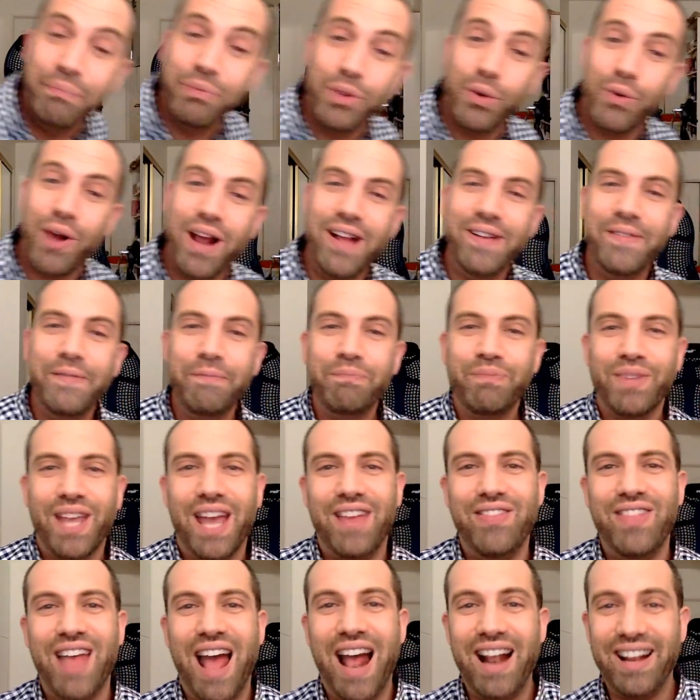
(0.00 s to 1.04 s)
right?
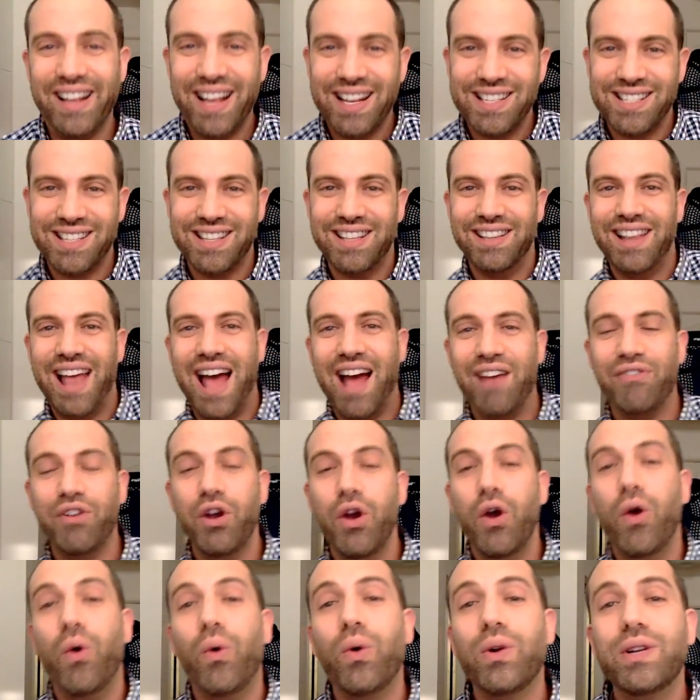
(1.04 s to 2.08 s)
And that gets the laugh.
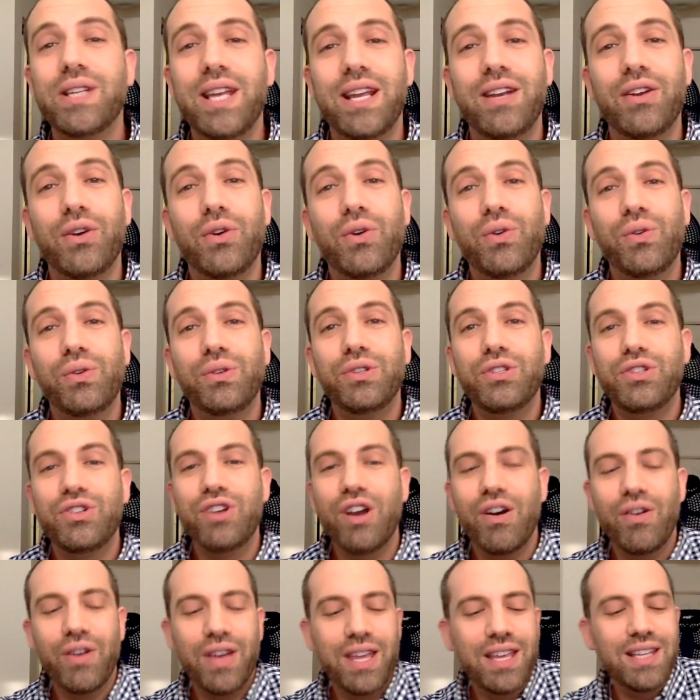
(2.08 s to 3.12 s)
Or Dana Gould's
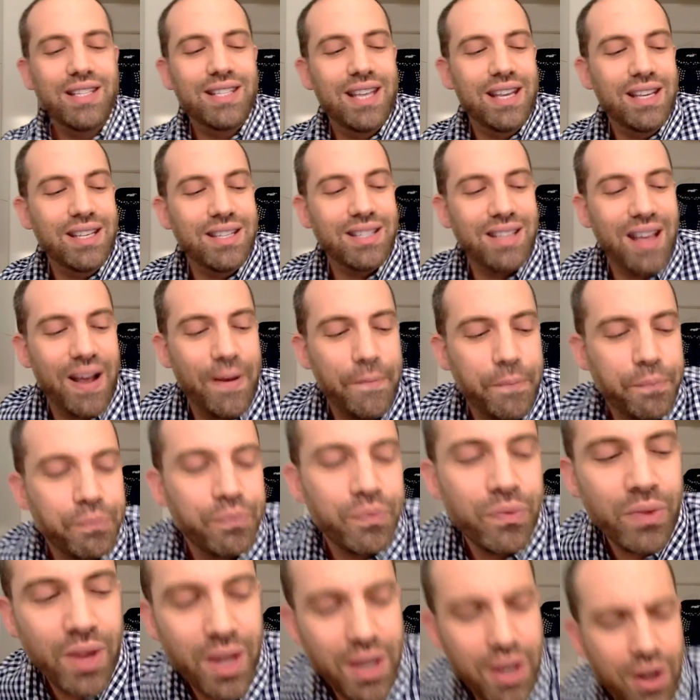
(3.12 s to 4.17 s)
joke, he says,
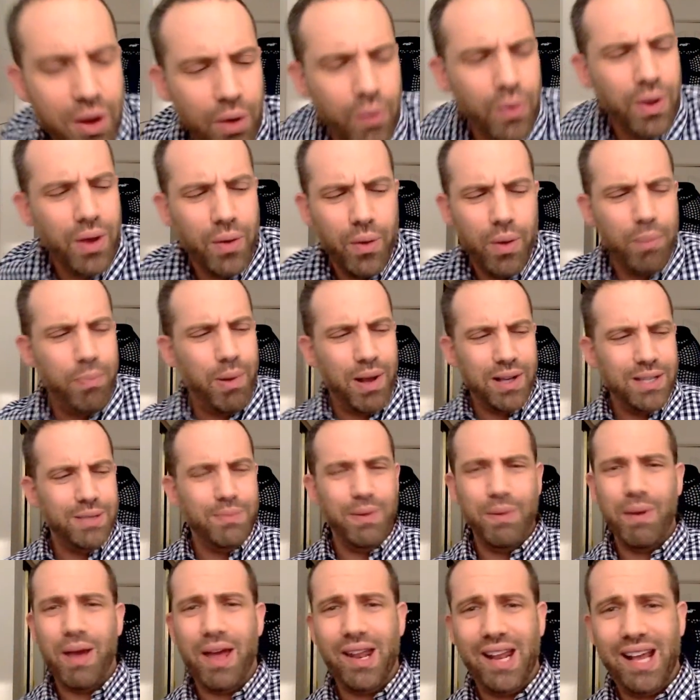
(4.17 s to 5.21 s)
you know, what bugs me
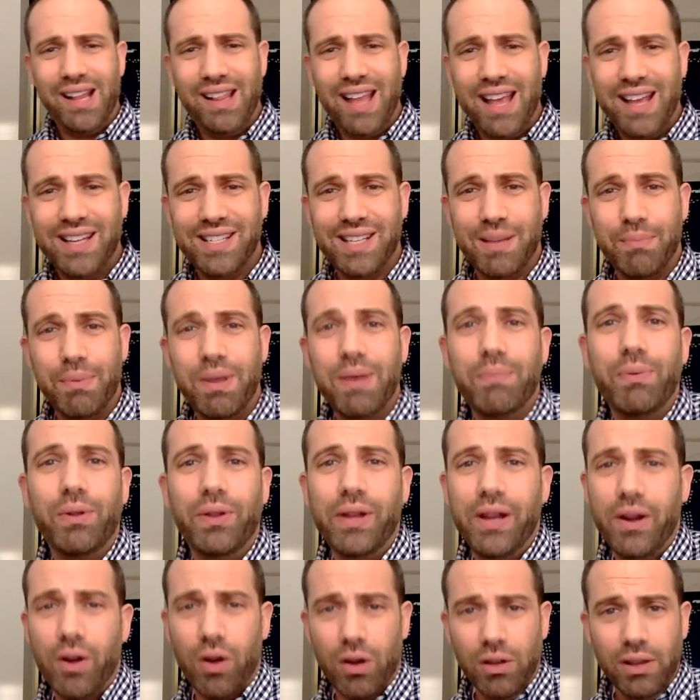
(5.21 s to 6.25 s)
about LA is that people
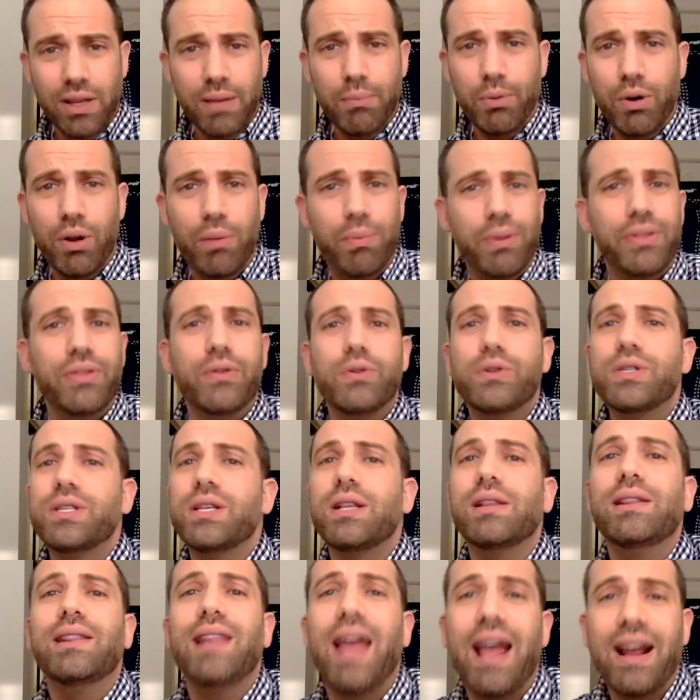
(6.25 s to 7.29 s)
here are liberal, but they're
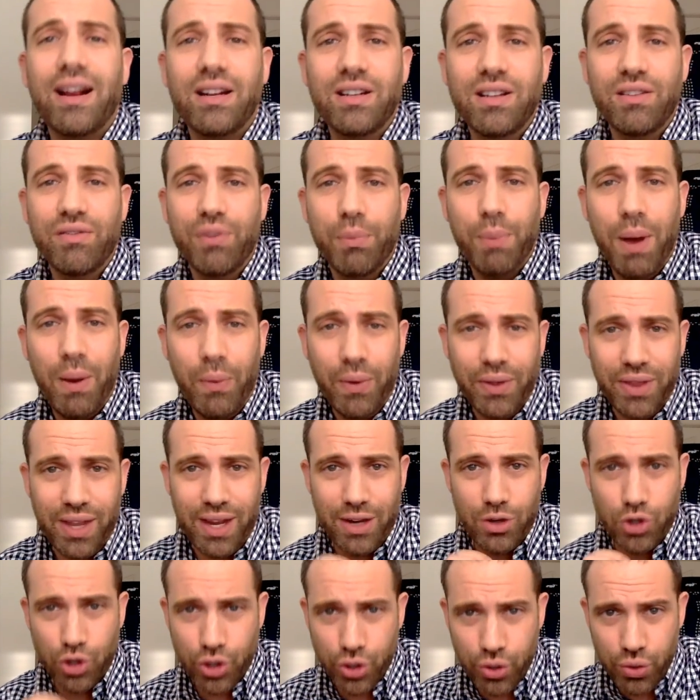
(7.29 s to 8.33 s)
selective about what they
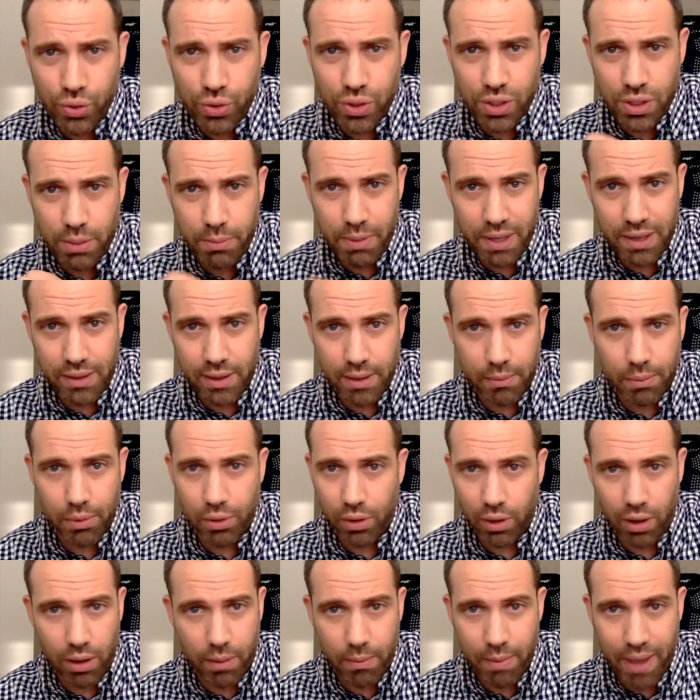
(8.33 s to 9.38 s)
choose to be
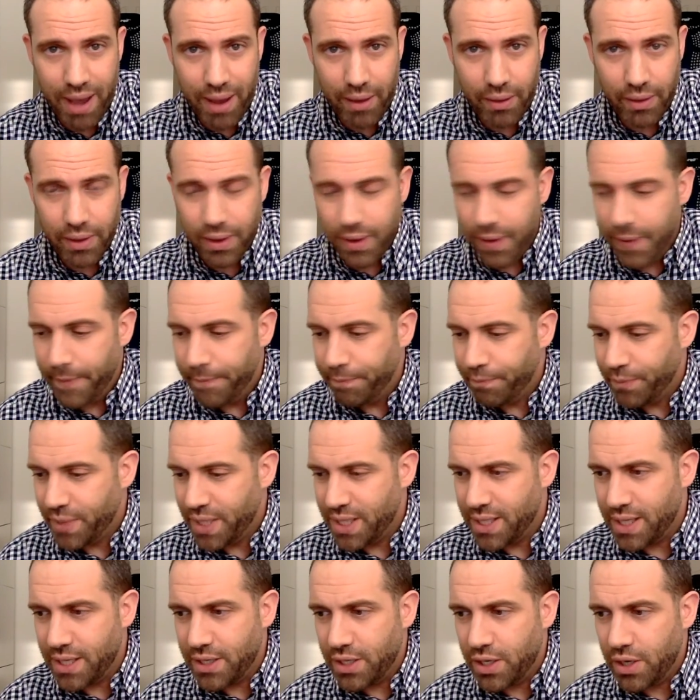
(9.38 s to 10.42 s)
liberal about. He
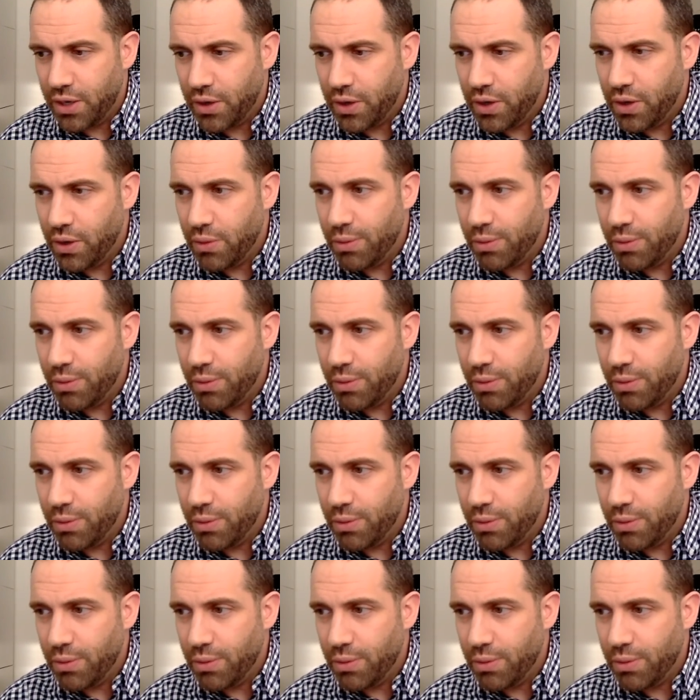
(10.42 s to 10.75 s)
says, you know, you could